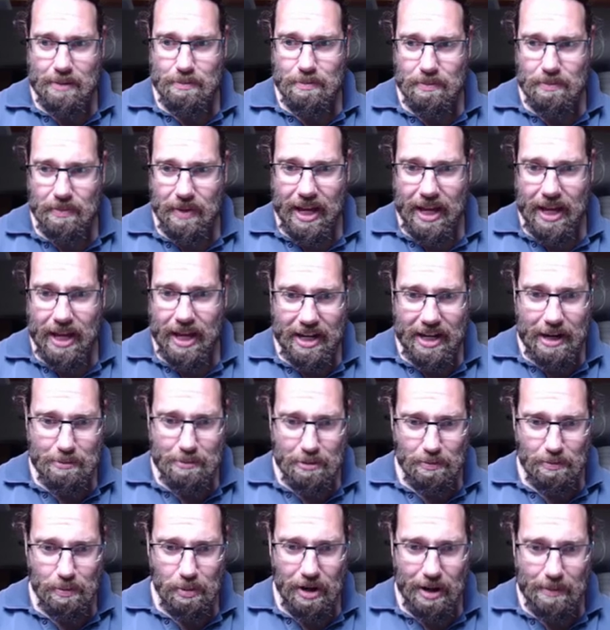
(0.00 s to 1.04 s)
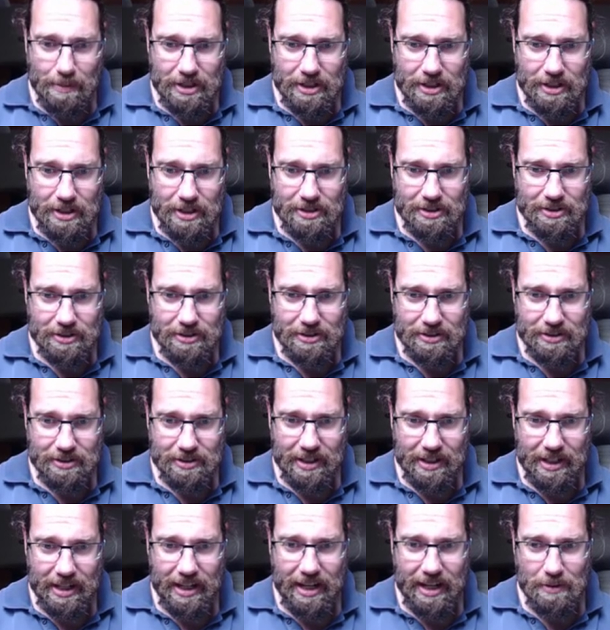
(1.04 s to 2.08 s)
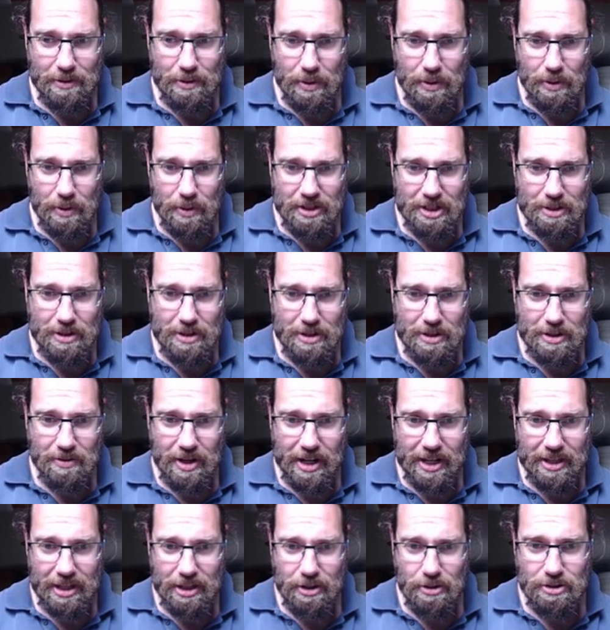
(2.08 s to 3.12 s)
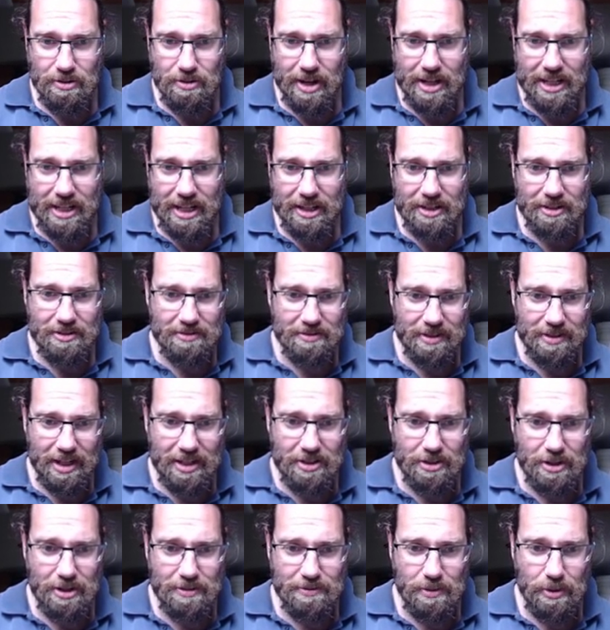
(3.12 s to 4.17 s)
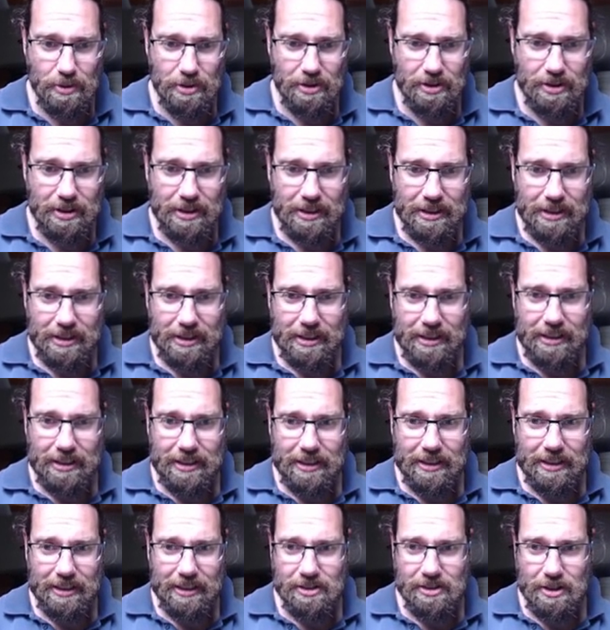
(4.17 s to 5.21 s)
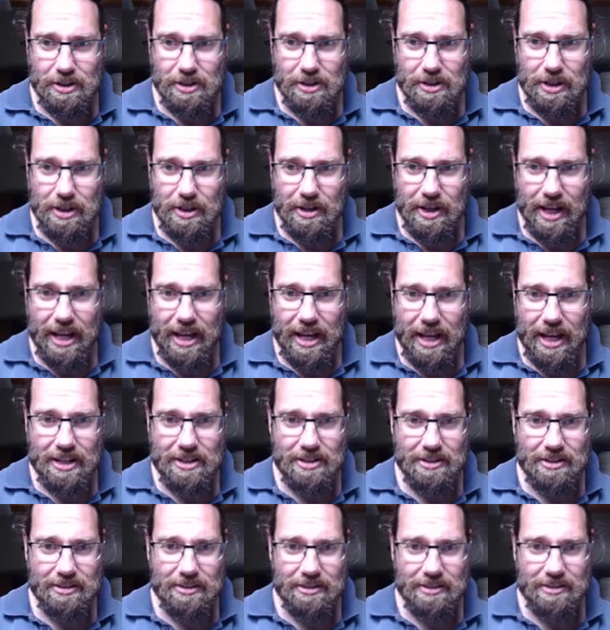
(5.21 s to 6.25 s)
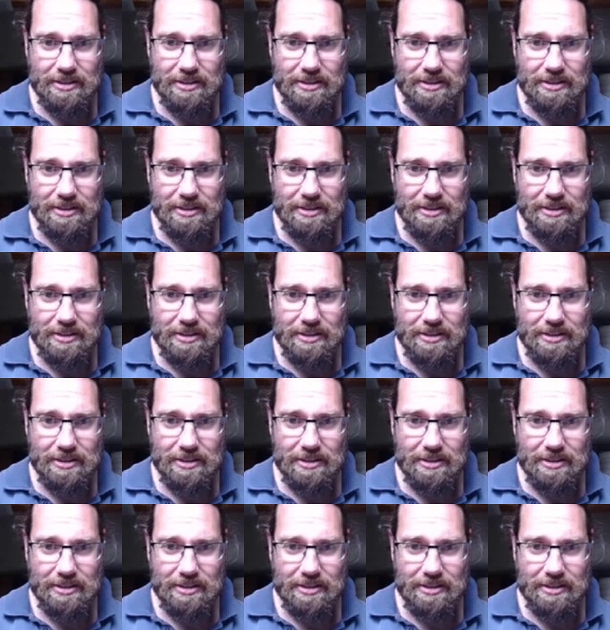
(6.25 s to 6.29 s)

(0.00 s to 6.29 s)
add, add a number of parameters if we wanted to specify the user ID and, and so forth so we could add